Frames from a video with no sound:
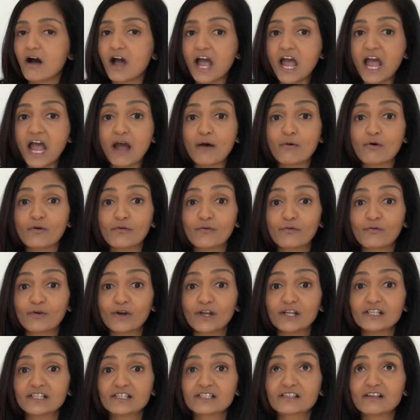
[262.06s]
Our
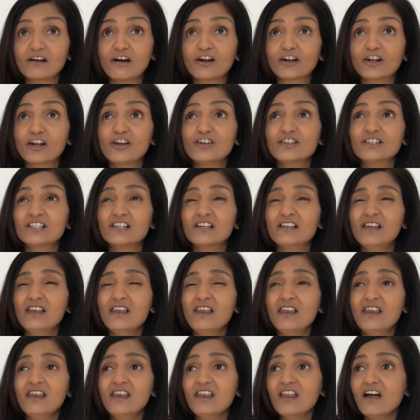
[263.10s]
friends are going to
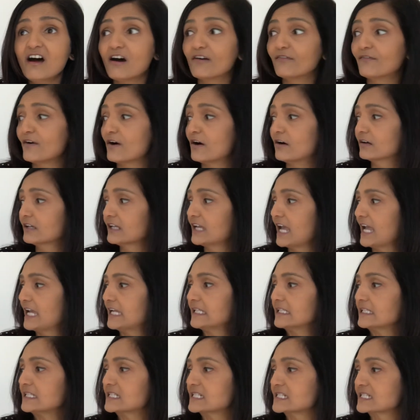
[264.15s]
love our
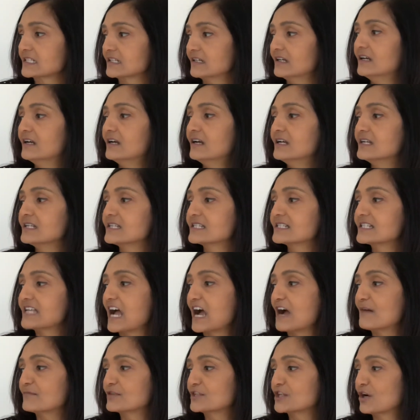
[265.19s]
cakes,
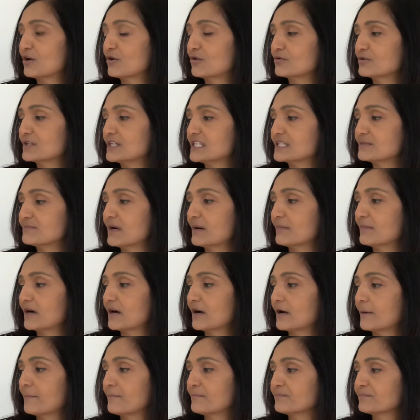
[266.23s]
Sam told his mama.
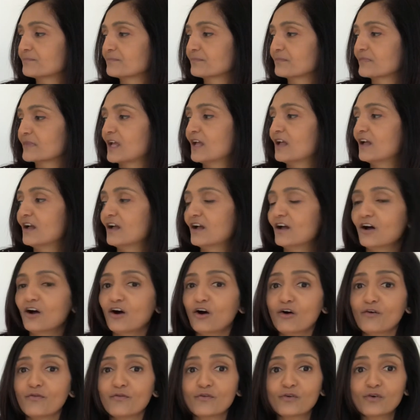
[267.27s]

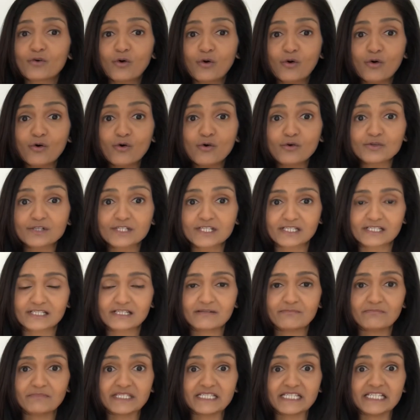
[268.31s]
Of course,
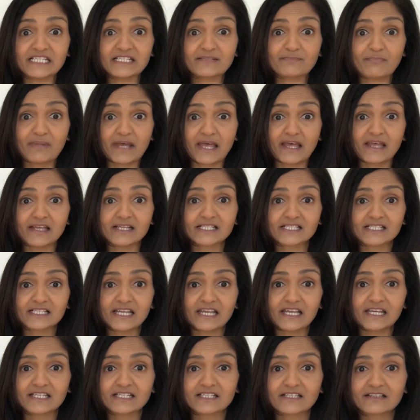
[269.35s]
Mrs. Bear said.